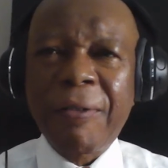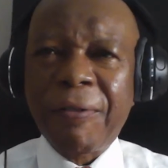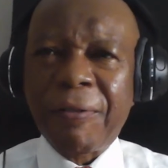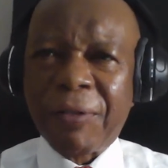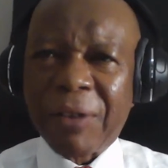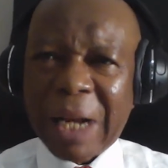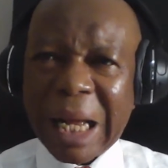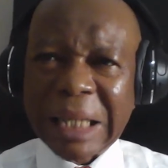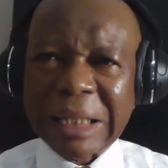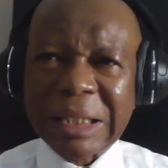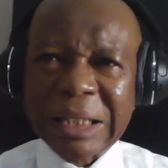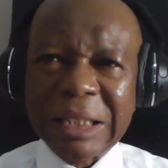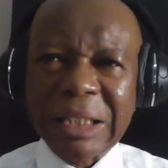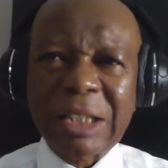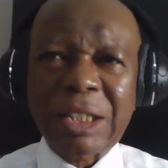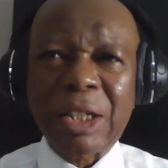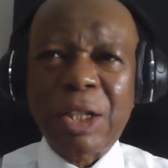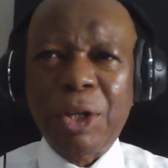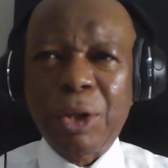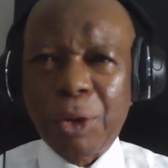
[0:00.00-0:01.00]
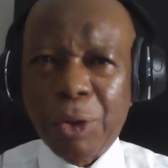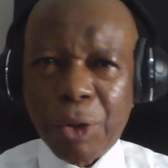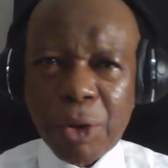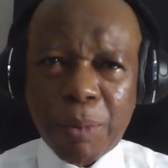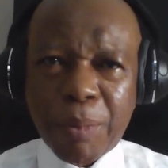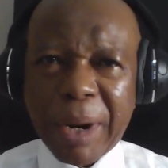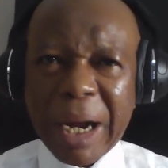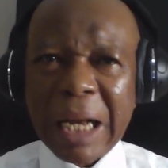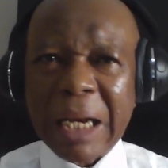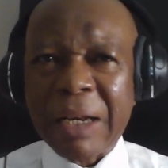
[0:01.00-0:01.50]
flattened
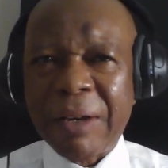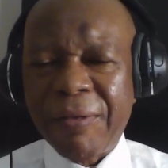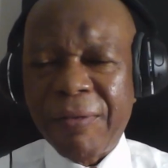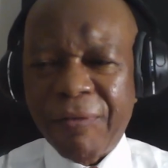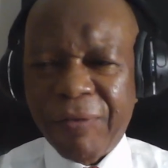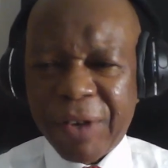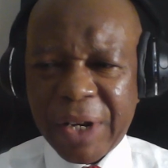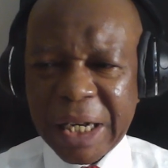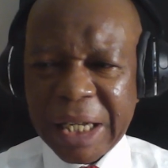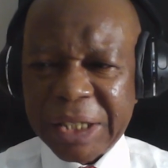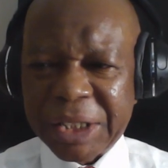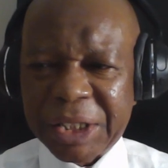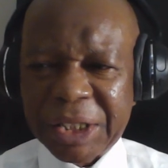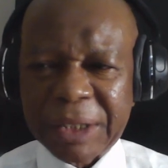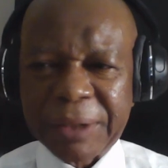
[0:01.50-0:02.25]
global village.